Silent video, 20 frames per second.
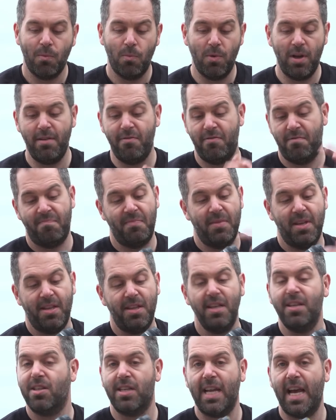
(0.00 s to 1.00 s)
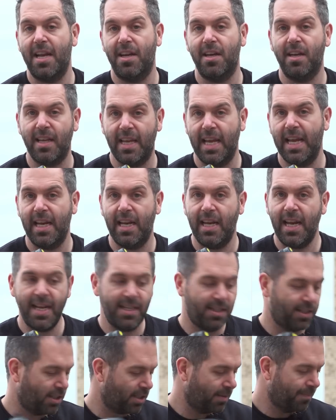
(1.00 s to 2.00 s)
with the standard kit
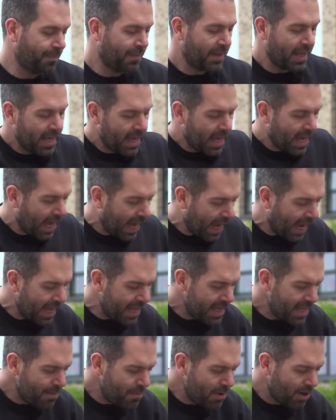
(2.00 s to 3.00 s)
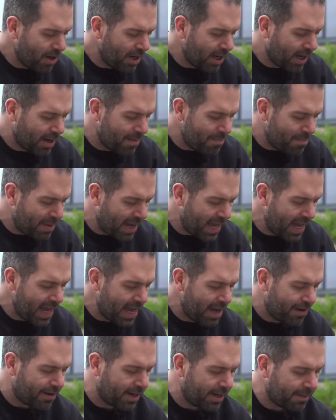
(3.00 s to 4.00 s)
lens. And then we're going to
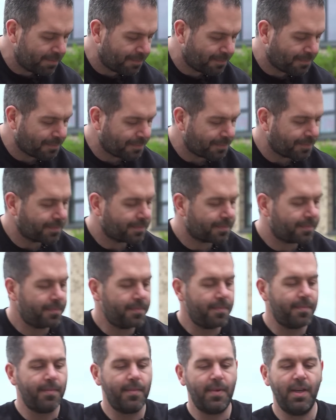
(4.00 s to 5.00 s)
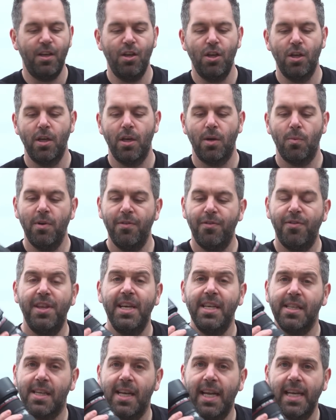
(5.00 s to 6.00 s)
compare it with
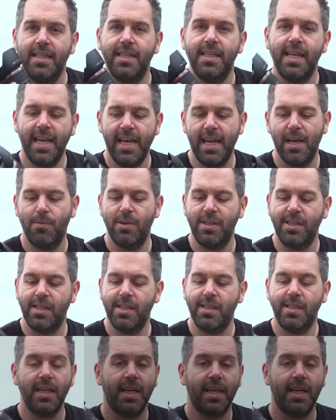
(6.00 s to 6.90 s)
this lens here, which is